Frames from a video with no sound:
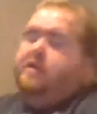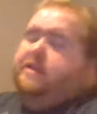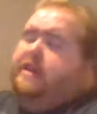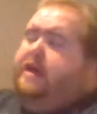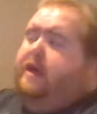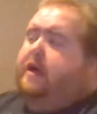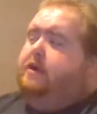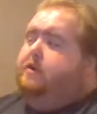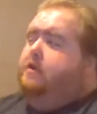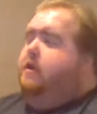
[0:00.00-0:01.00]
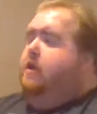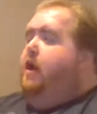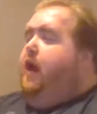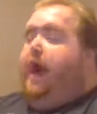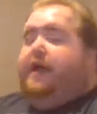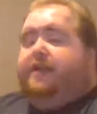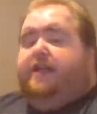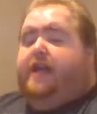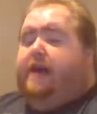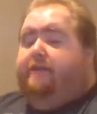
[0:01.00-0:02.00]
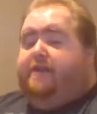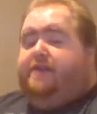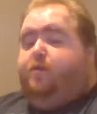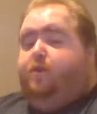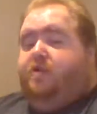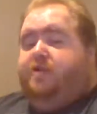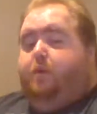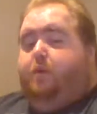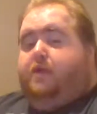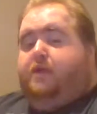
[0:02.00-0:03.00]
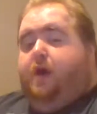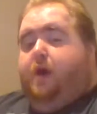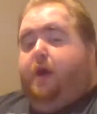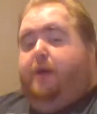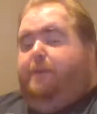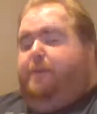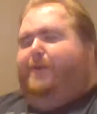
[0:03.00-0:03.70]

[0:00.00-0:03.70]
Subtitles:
Yeah. I did have the Switch at one time.